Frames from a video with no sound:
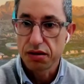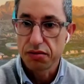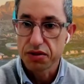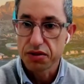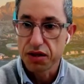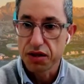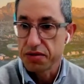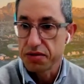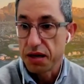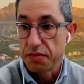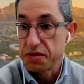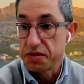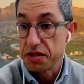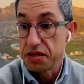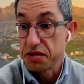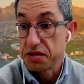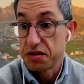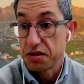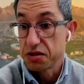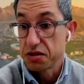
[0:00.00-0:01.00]
Sometimes
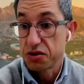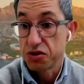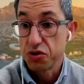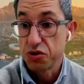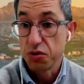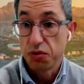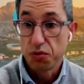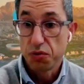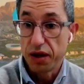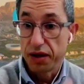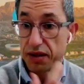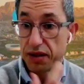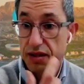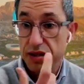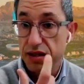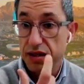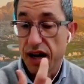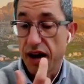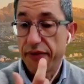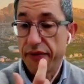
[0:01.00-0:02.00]
it's just when
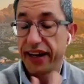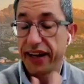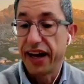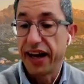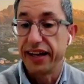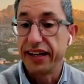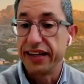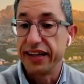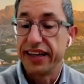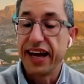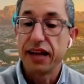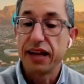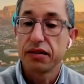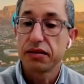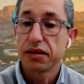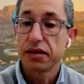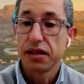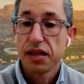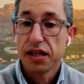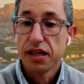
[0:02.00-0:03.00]
having an
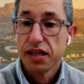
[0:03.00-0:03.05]
inhaler